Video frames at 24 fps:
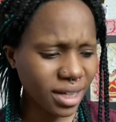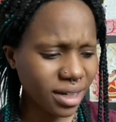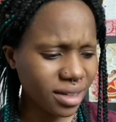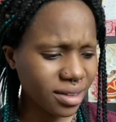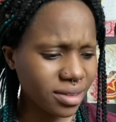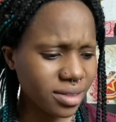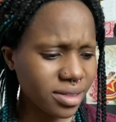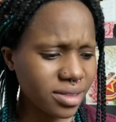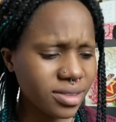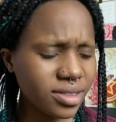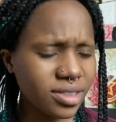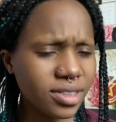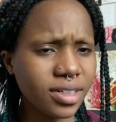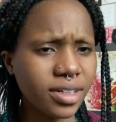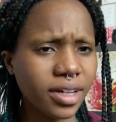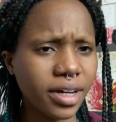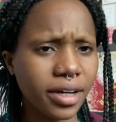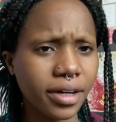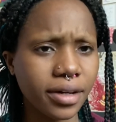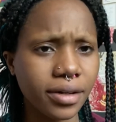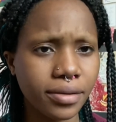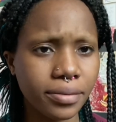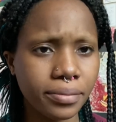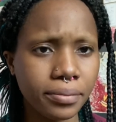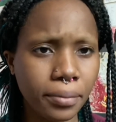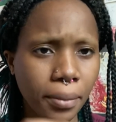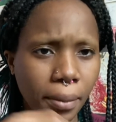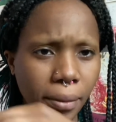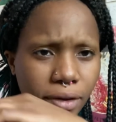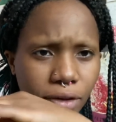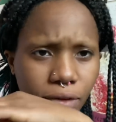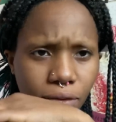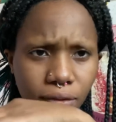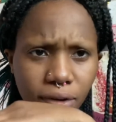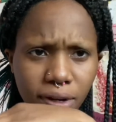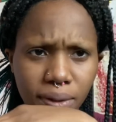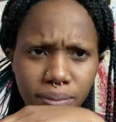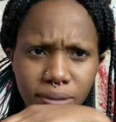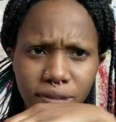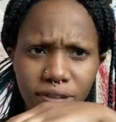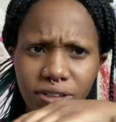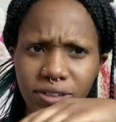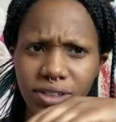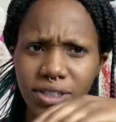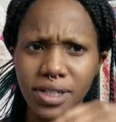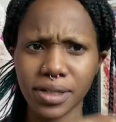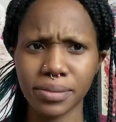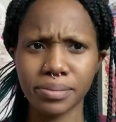And then she like scrubs
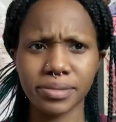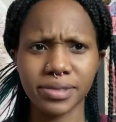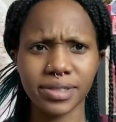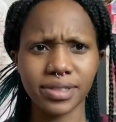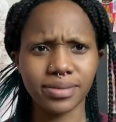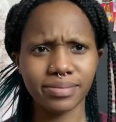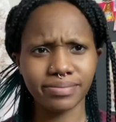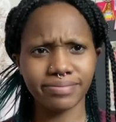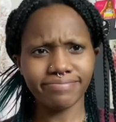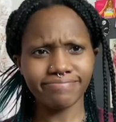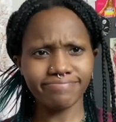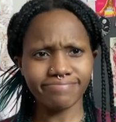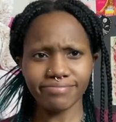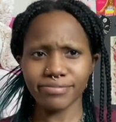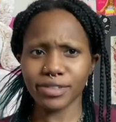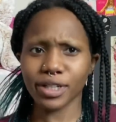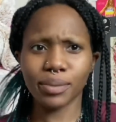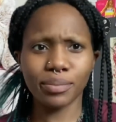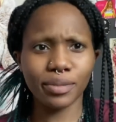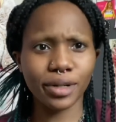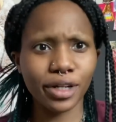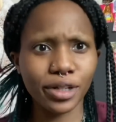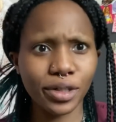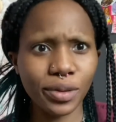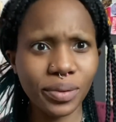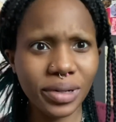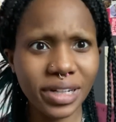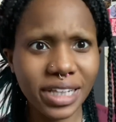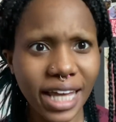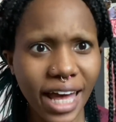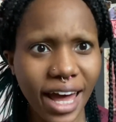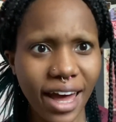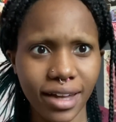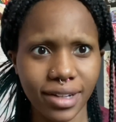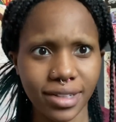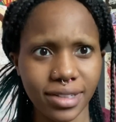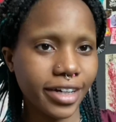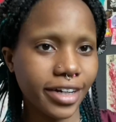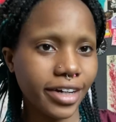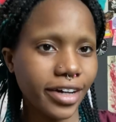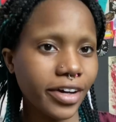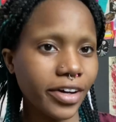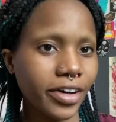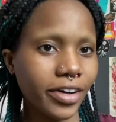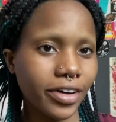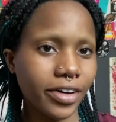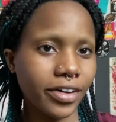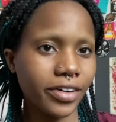her lips, but I'm not doing that.
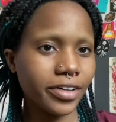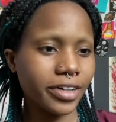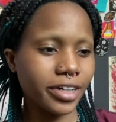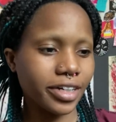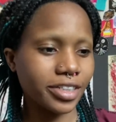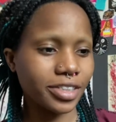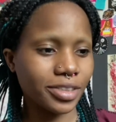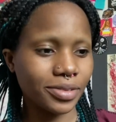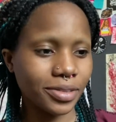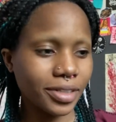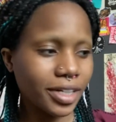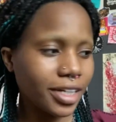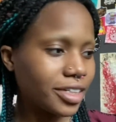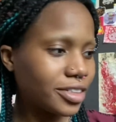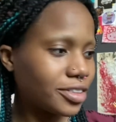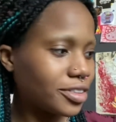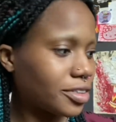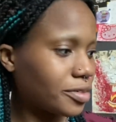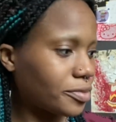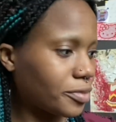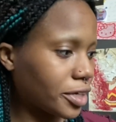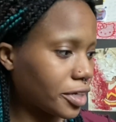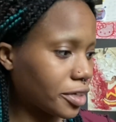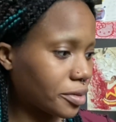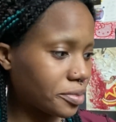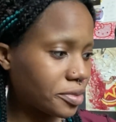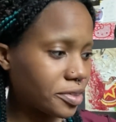Okay, so we're getting to the makeup